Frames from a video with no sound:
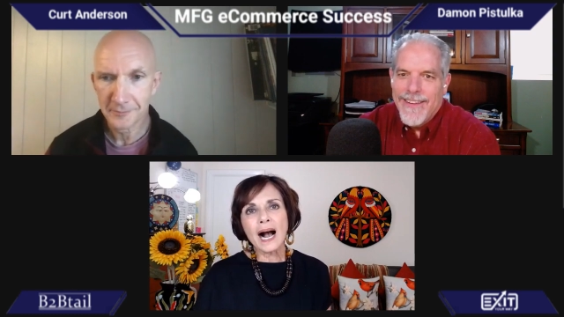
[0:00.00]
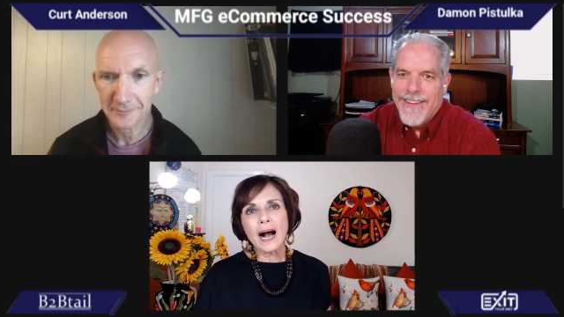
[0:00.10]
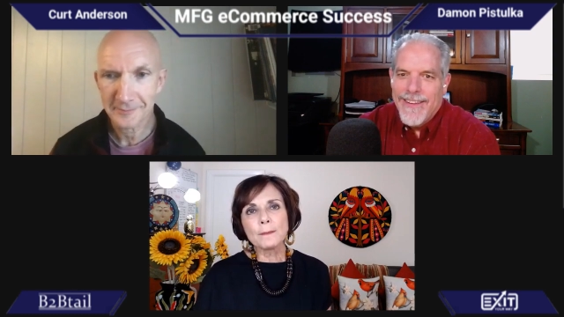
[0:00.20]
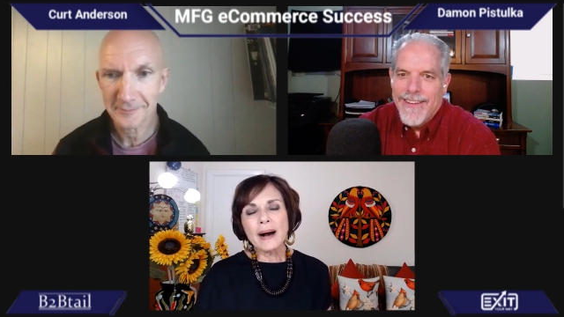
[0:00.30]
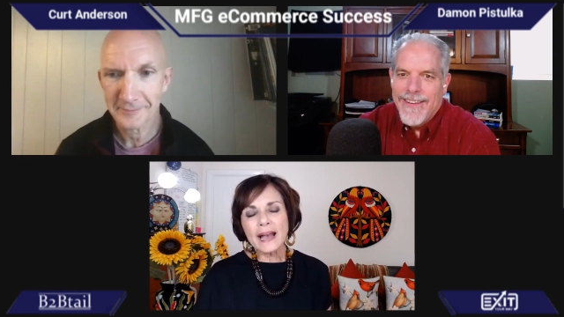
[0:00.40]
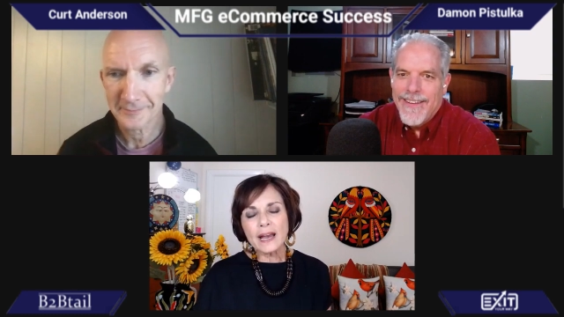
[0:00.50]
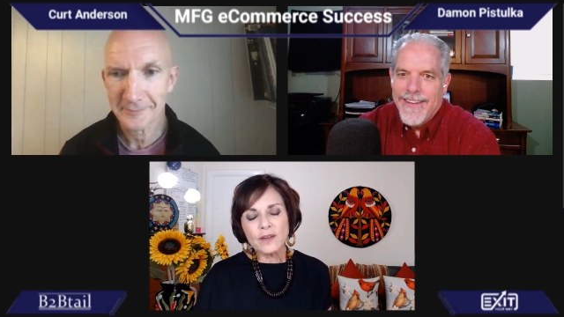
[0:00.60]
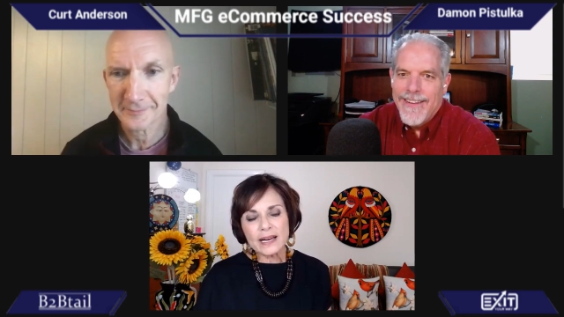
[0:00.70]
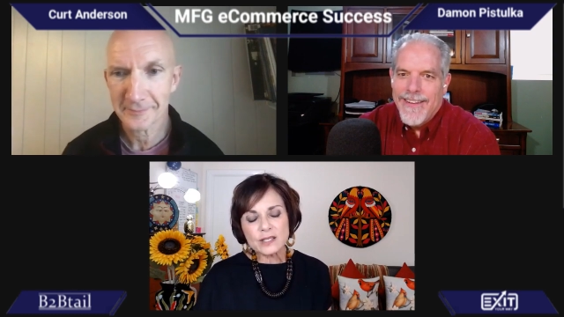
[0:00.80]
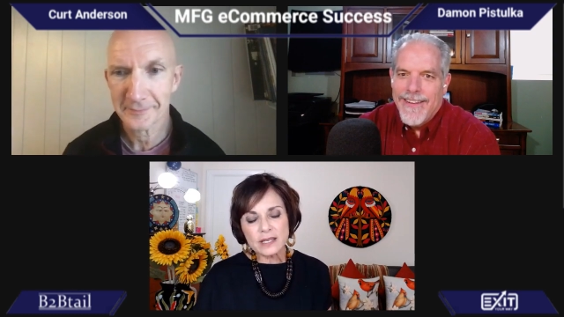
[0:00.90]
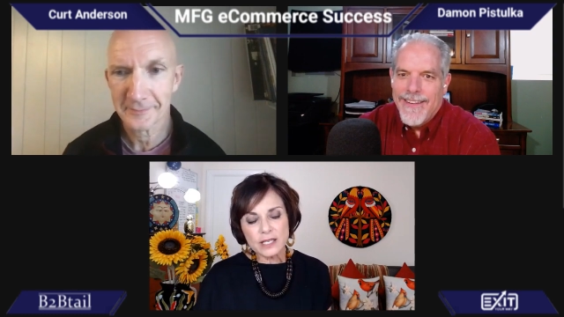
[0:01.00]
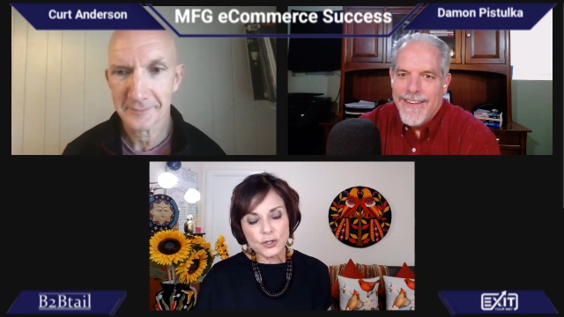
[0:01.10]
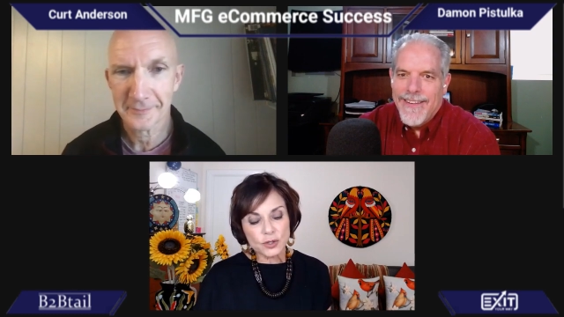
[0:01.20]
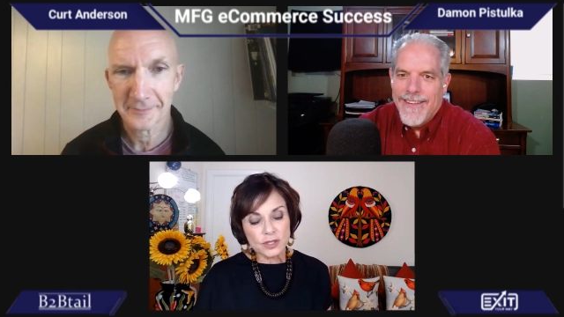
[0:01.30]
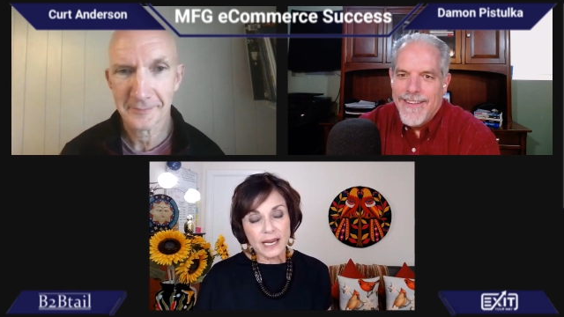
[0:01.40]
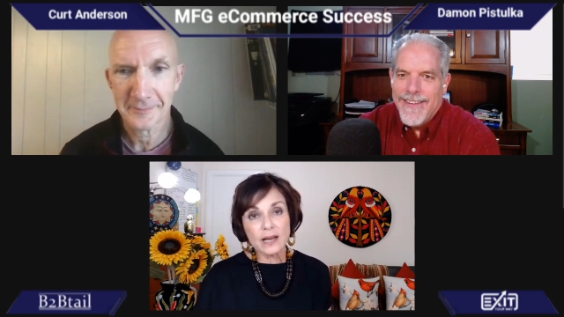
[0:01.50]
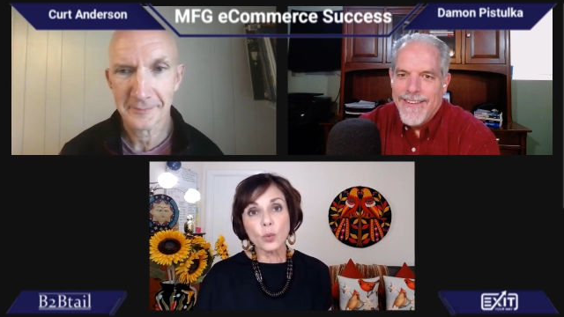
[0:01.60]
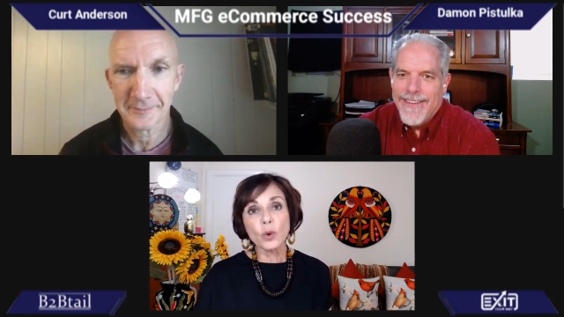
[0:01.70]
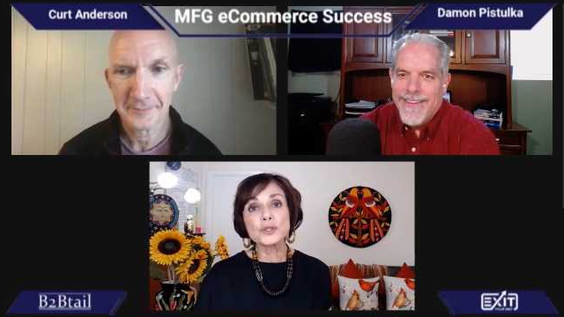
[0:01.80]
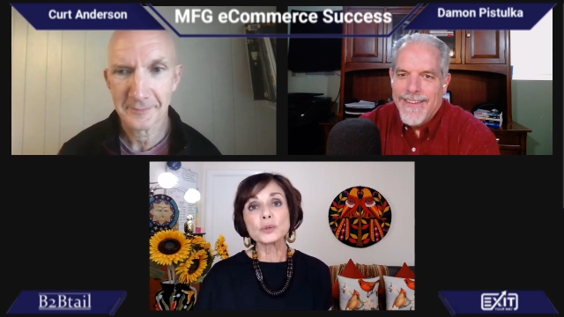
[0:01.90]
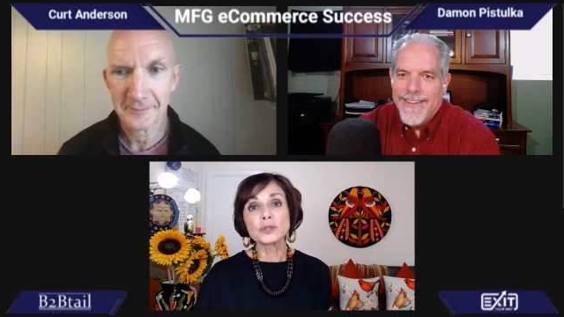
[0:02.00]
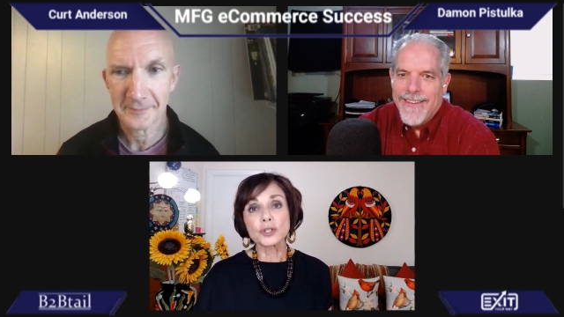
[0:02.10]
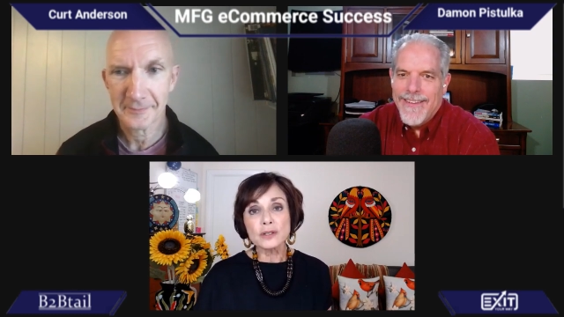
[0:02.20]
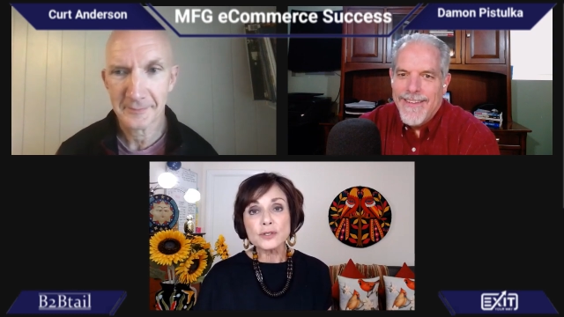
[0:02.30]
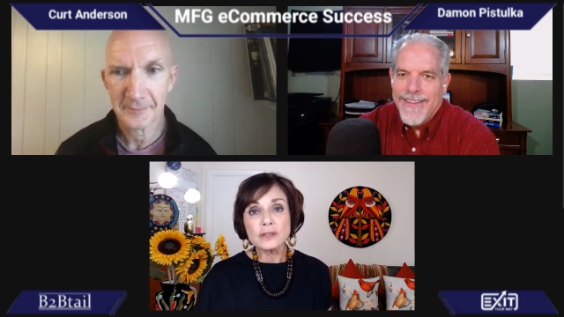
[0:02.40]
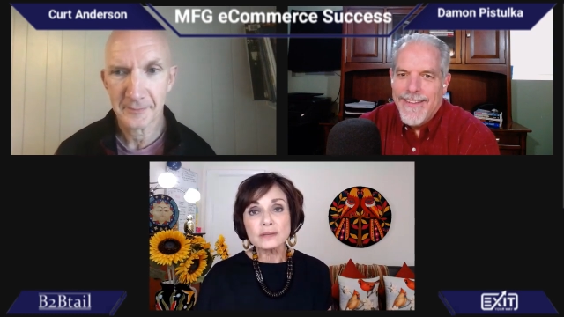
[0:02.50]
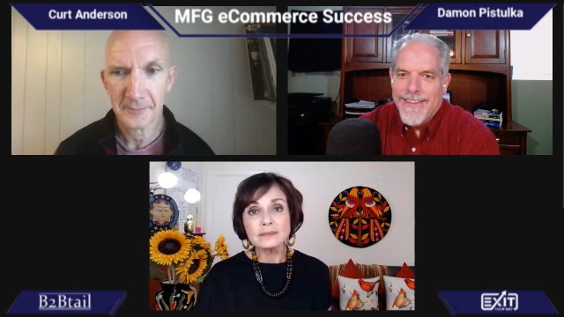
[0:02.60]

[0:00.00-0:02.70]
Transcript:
Speaker 1: My advice is to take what you learned